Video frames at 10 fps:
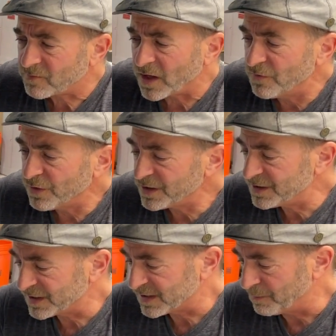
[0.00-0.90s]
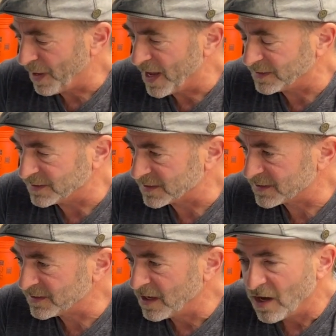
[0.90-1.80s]
It really just
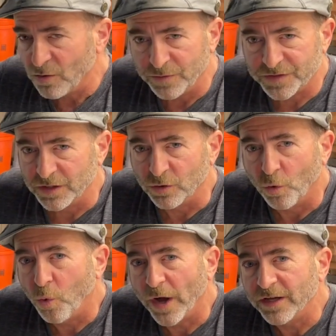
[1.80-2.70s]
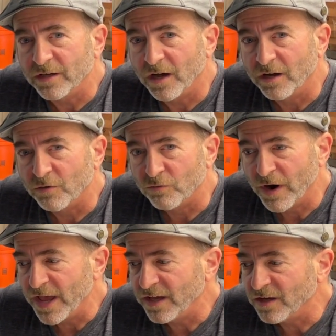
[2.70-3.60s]
depends. We've seen quite an
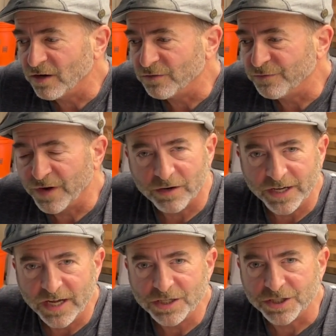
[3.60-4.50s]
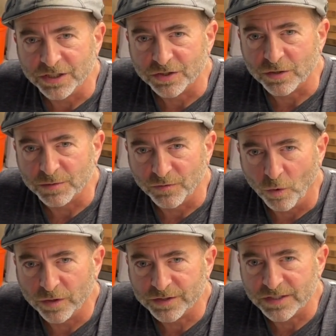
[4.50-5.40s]
array of variation in terms of
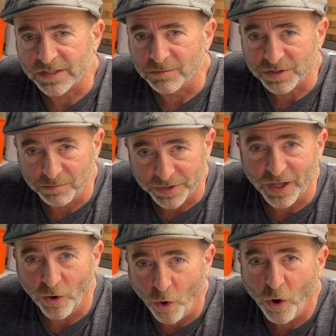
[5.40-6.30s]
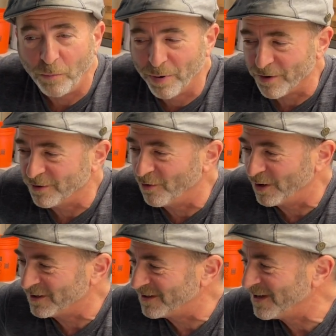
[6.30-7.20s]
oil consumption, but they all burn
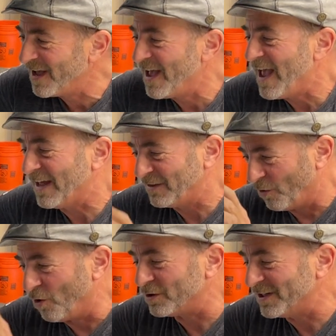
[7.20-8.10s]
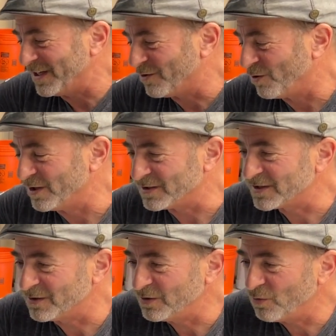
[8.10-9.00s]
oil and they all leak oil.
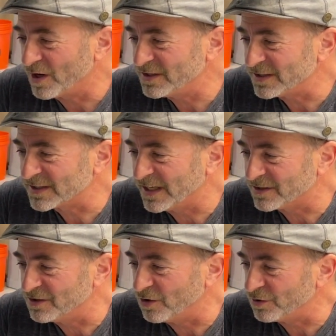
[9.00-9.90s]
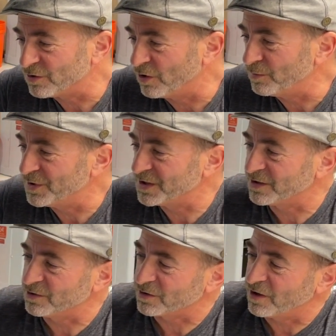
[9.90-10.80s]
So you want to just get to know your own
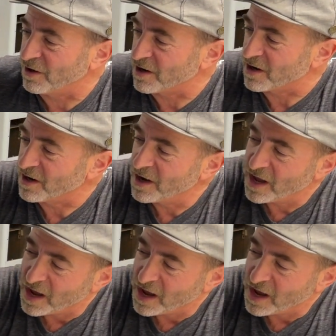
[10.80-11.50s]
particular car.